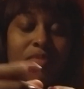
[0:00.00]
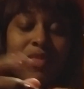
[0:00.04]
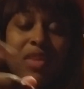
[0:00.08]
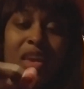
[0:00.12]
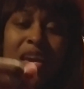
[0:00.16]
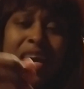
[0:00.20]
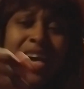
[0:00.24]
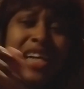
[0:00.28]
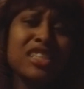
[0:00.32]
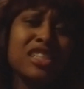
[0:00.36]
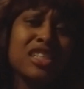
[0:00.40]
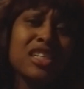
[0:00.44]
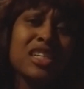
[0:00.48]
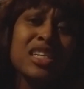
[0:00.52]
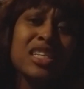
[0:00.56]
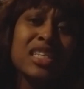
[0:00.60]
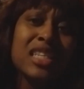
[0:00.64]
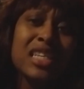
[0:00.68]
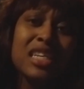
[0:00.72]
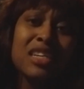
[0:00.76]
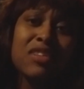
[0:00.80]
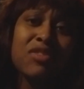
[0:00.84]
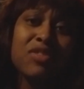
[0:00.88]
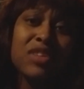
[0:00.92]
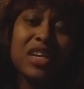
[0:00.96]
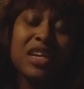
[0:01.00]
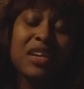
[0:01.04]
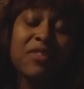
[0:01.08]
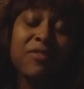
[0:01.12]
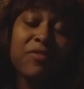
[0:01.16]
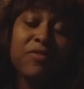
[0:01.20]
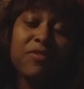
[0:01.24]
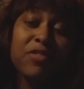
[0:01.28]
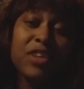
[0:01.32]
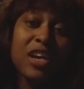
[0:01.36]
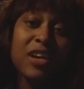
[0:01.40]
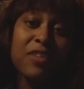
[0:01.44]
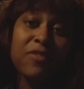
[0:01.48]
I should have seen the red,
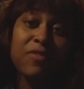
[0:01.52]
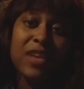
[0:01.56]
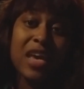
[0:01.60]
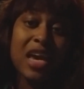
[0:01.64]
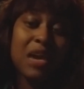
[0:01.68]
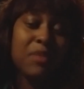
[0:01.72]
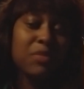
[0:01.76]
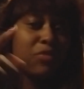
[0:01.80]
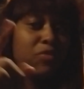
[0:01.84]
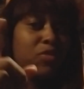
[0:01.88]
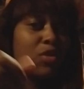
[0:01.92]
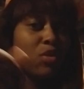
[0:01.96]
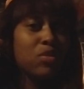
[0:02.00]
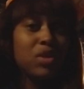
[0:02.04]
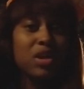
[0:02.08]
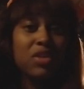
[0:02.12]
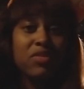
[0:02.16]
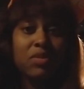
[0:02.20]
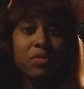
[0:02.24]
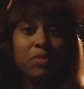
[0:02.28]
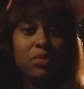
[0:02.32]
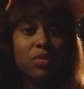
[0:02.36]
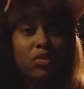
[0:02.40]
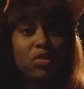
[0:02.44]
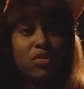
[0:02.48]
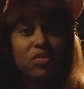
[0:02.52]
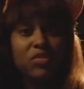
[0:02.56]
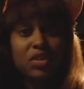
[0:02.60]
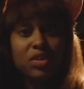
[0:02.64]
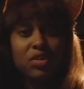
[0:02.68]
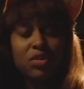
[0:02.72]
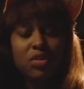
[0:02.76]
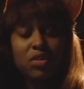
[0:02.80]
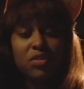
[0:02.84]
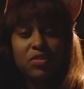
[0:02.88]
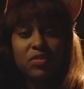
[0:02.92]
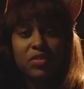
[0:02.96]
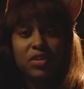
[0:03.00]
red flag before we even moved to
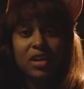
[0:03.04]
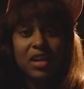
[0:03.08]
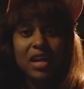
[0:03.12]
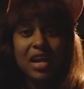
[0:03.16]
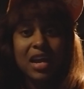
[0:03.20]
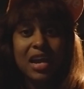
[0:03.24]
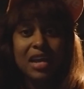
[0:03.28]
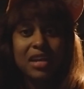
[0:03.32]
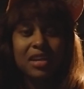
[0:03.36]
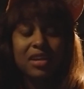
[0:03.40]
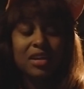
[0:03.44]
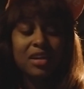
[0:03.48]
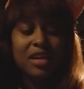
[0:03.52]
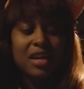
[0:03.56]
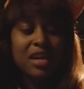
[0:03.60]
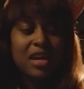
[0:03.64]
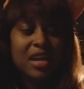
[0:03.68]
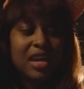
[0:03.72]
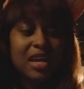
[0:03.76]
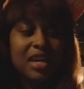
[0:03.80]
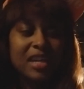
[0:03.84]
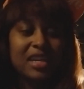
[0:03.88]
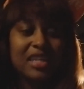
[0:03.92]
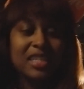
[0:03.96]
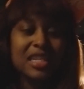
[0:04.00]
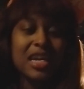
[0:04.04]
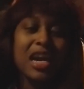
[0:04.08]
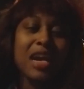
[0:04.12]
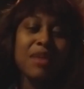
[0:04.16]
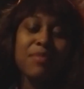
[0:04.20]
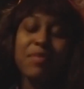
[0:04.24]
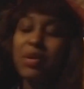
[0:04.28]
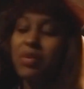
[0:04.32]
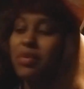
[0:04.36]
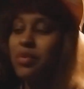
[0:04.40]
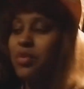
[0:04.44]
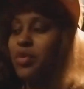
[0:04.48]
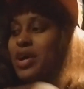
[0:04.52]
North Carolina. Cause I
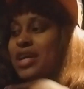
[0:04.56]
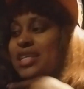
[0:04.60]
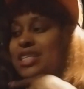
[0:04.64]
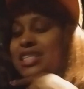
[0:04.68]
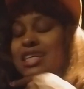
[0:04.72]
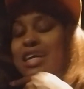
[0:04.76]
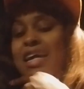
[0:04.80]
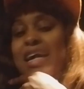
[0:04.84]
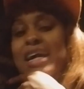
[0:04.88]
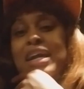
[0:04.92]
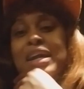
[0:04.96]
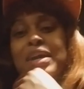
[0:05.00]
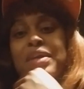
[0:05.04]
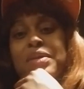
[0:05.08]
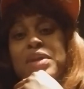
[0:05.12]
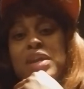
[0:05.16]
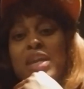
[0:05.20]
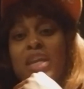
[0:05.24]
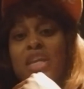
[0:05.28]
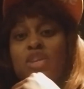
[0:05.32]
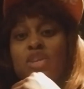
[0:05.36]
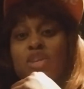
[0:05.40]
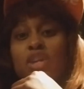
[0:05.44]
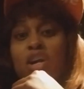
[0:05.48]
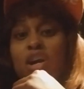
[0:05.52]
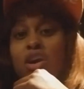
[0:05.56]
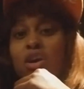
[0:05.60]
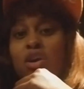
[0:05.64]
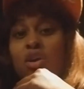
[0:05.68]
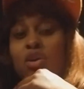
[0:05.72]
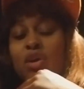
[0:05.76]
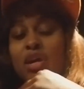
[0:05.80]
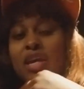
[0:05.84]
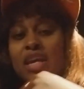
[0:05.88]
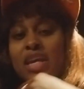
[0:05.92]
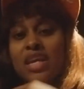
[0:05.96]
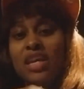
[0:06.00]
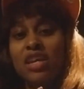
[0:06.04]
remember one time, you
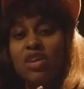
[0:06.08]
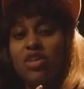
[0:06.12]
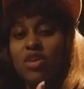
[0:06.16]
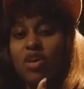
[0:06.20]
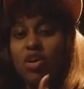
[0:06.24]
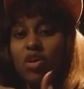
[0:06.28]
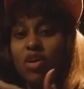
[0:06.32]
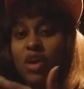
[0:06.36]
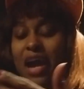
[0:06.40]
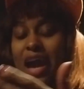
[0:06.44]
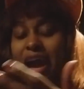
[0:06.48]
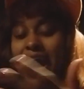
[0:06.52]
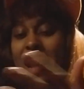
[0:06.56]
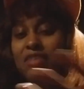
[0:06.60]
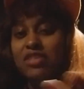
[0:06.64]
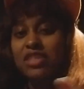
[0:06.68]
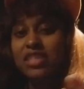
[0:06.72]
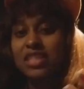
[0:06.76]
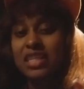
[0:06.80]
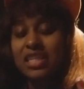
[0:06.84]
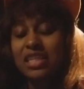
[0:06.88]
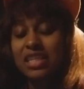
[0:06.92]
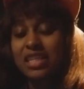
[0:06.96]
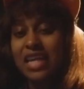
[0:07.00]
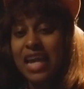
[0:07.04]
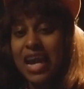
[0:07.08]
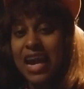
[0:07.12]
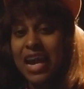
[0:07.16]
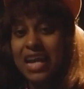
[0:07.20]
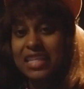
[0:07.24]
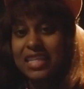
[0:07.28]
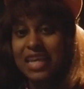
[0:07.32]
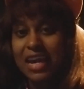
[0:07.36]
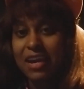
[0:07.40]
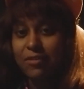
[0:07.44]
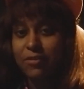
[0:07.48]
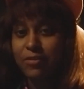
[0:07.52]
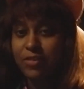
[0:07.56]
know, you know, obviously
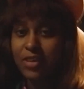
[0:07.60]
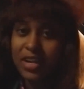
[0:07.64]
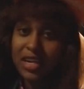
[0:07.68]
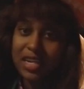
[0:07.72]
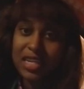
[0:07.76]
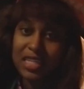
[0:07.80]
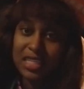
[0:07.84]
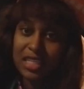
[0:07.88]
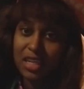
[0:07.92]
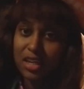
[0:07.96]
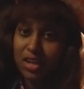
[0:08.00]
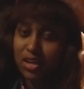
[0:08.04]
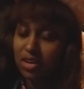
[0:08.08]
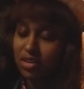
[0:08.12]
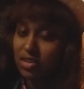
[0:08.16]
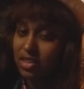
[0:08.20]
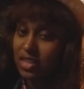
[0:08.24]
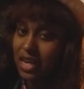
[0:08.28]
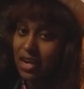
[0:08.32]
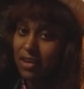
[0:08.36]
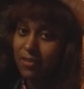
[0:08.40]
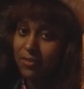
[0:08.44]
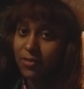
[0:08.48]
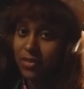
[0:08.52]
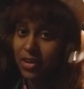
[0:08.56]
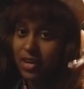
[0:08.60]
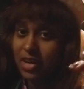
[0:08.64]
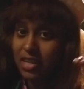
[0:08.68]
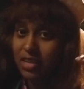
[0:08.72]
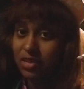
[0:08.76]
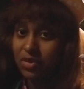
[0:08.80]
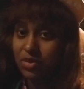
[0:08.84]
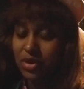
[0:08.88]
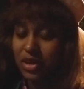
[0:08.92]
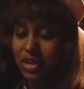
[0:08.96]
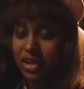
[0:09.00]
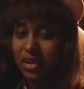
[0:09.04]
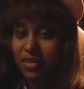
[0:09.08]
guys got friends and girls got friends
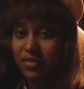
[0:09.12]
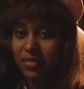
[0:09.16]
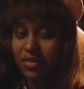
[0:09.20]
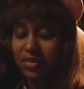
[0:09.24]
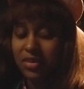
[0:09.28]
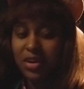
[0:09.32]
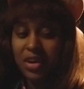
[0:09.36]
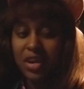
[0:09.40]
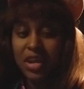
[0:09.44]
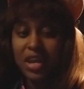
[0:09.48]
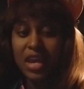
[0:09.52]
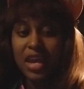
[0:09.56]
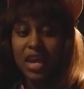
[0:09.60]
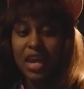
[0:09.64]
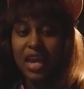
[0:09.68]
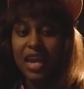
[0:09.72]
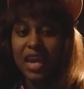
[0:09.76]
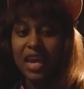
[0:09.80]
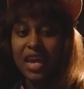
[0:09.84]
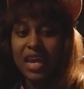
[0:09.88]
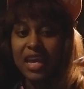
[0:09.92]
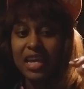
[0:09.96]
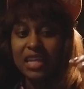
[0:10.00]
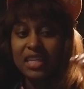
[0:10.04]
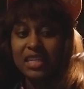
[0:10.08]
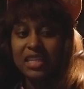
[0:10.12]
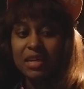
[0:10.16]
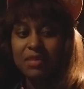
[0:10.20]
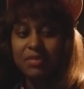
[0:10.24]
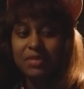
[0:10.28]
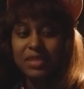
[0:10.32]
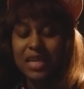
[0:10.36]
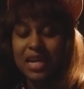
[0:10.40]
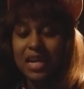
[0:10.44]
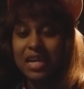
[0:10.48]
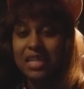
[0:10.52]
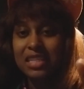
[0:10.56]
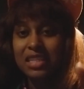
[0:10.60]
or whatever. And
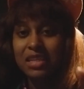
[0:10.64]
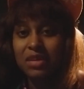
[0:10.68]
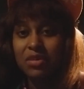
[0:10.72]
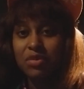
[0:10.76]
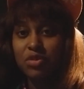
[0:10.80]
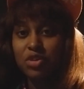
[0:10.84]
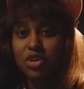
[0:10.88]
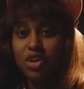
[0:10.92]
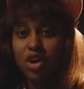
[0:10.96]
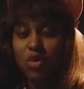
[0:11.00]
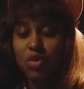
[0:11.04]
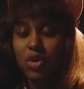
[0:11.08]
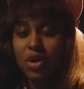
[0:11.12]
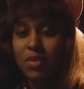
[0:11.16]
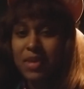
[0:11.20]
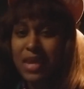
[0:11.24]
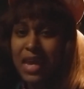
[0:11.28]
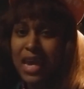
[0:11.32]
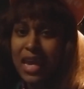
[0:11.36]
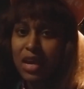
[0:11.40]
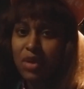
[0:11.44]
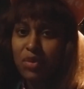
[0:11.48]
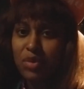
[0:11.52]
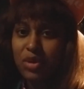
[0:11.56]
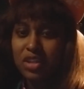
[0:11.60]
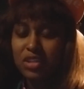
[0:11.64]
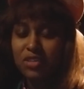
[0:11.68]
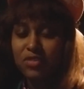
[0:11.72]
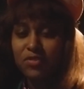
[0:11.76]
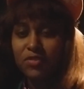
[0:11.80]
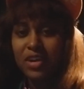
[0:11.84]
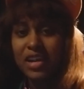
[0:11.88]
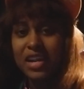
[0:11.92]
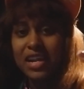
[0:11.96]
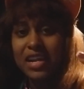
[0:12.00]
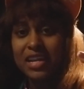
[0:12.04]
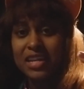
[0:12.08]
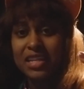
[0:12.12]
sometimes, you know, we'd be hanging with his
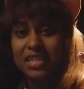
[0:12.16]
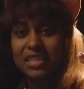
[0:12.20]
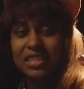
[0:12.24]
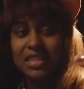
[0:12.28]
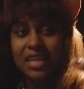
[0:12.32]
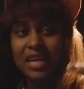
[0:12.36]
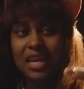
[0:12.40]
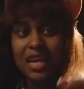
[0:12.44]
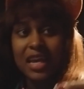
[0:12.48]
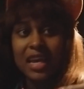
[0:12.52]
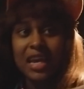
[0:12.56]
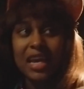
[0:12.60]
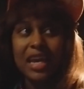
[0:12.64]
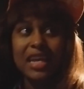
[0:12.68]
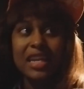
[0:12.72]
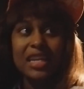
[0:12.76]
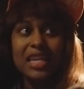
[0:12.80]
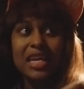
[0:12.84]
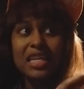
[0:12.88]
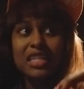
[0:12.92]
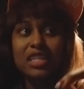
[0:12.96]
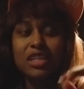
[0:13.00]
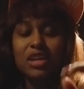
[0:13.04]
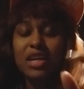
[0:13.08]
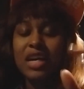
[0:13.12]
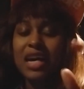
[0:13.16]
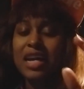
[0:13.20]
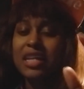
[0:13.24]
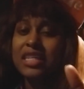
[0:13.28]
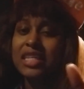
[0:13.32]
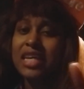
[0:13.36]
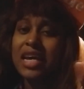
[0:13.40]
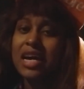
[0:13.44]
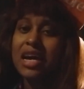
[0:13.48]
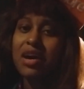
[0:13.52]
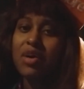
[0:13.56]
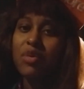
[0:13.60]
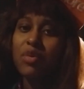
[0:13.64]
friends. And there's a
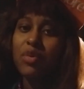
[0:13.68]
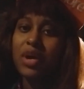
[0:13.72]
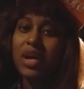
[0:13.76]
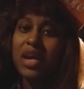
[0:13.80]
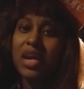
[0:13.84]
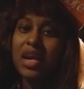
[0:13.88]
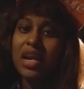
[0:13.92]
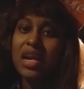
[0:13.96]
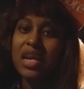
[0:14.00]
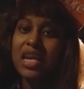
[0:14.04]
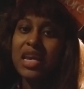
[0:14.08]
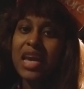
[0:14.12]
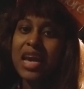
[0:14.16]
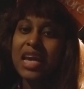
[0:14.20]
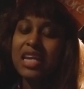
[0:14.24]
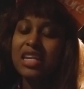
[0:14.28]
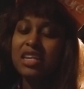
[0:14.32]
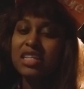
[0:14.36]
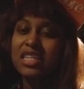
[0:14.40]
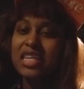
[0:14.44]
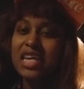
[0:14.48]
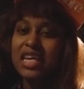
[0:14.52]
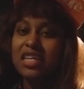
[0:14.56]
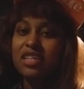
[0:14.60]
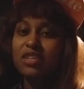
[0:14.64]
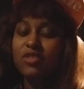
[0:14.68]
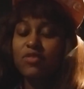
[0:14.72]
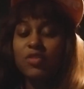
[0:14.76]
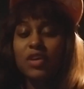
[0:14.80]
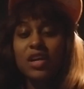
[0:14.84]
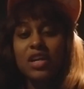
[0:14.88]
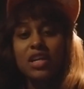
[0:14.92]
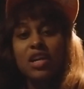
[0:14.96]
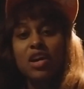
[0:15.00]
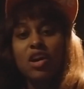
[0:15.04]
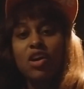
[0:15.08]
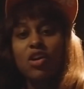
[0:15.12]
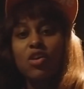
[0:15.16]
time where he had to take his
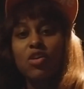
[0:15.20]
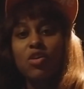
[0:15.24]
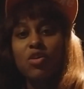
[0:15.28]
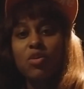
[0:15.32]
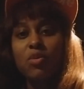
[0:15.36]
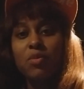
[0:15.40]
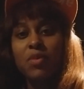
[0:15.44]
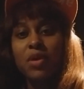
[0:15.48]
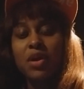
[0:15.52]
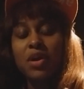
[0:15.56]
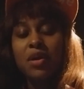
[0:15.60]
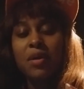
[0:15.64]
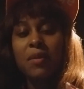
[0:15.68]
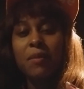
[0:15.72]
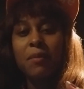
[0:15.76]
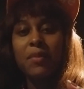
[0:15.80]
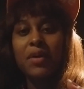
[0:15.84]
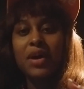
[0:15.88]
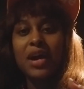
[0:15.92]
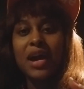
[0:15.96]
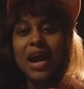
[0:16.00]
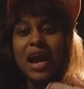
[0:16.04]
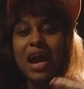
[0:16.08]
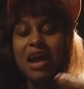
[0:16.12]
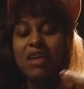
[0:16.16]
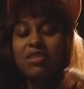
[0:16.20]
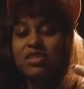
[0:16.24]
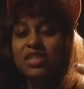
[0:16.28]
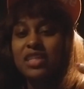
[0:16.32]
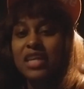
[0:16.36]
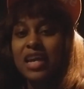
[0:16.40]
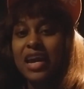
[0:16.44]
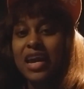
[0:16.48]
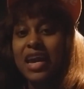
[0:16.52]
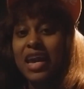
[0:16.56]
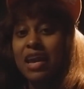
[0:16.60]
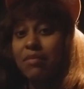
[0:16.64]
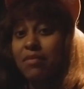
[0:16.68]
friend home. But
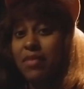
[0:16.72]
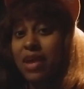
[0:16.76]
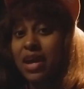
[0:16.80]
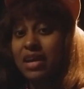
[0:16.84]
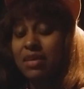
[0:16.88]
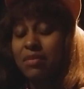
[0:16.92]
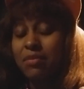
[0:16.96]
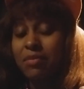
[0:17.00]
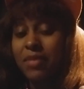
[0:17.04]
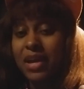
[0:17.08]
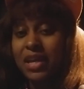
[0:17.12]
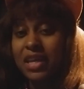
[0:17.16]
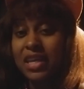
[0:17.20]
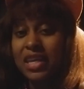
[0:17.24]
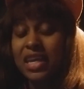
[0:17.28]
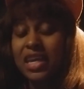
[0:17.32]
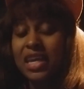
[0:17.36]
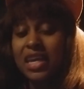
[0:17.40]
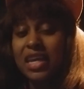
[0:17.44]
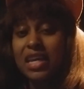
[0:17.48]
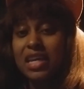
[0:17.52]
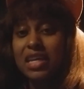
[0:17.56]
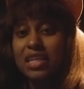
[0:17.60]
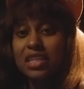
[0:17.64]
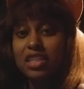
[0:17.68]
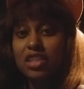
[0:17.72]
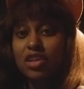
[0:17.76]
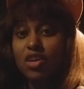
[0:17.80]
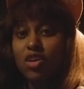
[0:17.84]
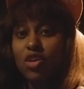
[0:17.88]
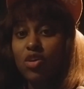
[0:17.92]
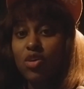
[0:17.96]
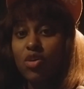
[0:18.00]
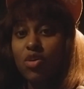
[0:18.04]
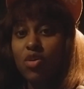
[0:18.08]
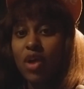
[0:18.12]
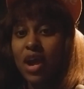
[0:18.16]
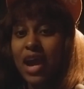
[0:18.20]
obviously I had my, my kids,
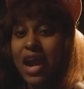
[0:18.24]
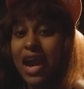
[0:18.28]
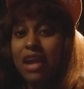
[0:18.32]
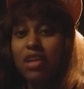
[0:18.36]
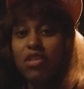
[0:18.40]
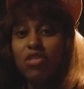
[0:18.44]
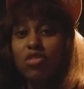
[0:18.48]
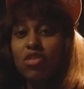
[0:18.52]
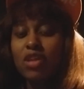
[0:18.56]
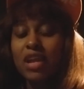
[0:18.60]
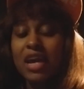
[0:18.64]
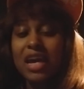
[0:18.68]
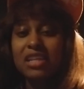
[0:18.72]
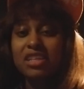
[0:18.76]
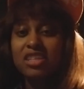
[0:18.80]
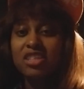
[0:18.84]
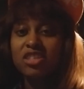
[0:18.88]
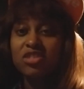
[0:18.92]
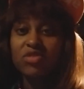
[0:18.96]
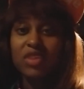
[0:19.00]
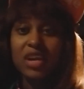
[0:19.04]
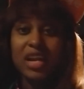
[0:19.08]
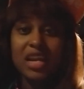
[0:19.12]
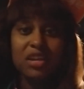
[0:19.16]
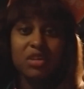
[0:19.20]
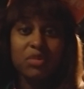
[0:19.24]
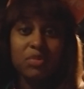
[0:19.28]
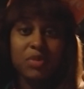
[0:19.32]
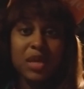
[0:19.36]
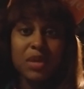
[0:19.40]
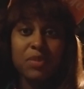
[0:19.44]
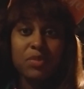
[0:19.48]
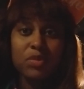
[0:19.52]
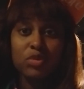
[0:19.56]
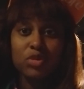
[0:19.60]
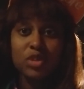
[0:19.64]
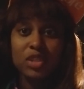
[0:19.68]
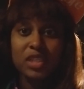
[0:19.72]
so I don't let just random
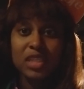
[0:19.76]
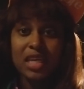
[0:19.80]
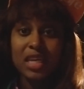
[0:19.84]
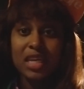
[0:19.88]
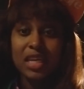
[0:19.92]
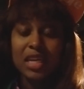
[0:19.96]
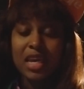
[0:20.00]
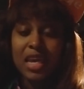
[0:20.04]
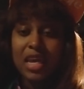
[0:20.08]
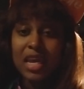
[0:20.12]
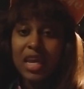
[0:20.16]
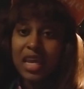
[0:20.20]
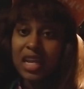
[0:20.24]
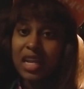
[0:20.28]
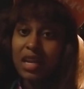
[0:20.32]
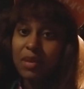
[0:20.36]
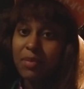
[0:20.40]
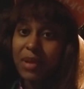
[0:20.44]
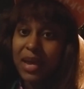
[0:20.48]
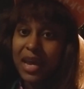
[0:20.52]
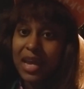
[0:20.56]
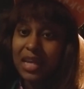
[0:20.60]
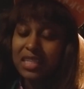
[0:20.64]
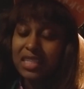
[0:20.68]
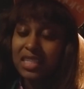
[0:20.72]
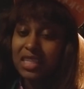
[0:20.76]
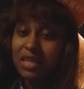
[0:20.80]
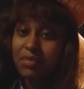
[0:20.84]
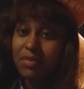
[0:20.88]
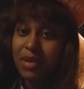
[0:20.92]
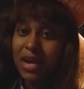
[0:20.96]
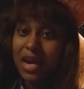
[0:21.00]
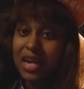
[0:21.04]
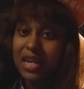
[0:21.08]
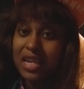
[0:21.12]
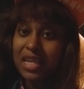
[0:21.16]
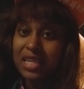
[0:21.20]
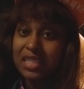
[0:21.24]
people sit in the back seat
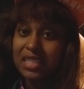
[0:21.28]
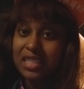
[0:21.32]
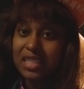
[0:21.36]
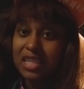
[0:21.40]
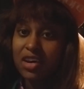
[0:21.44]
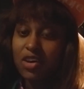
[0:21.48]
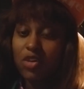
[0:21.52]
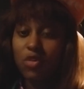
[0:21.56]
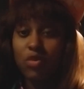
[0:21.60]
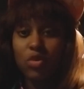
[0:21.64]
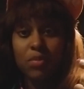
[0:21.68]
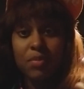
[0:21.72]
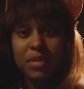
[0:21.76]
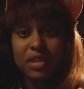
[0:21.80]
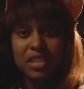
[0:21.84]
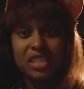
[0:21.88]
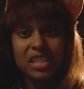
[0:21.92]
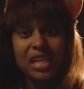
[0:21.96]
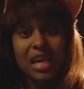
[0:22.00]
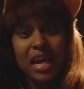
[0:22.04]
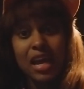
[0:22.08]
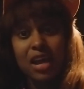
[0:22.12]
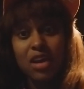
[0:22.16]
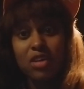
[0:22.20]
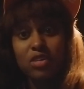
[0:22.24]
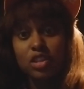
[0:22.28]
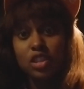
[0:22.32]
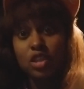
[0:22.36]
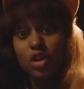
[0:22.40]
by themselves with my child.